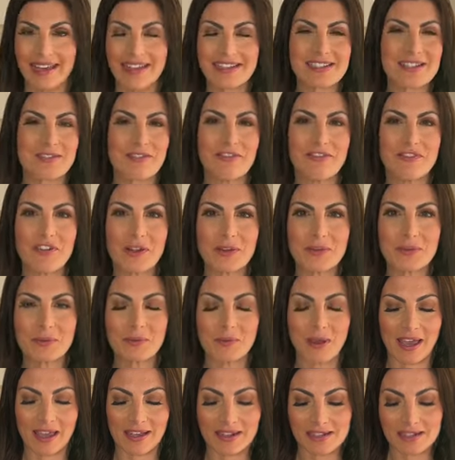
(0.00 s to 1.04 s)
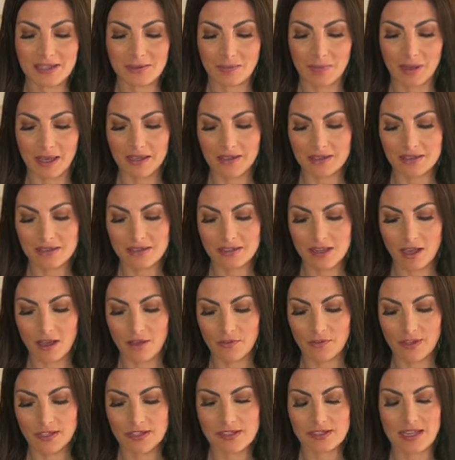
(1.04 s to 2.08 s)
It's a fun way to make
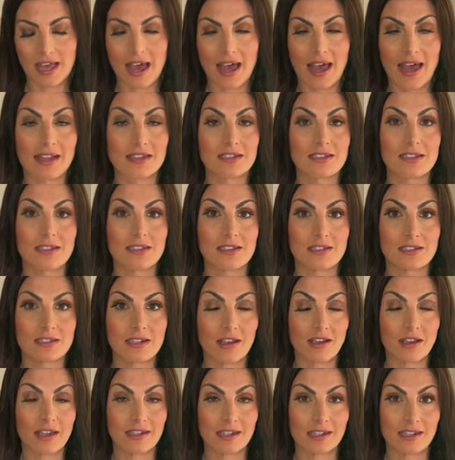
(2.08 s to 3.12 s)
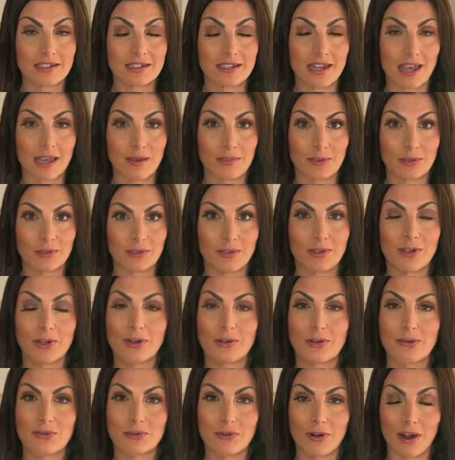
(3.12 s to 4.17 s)
service at the dining table
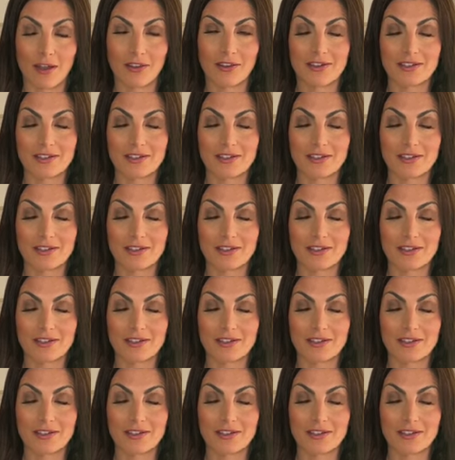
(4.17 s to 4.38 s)
rather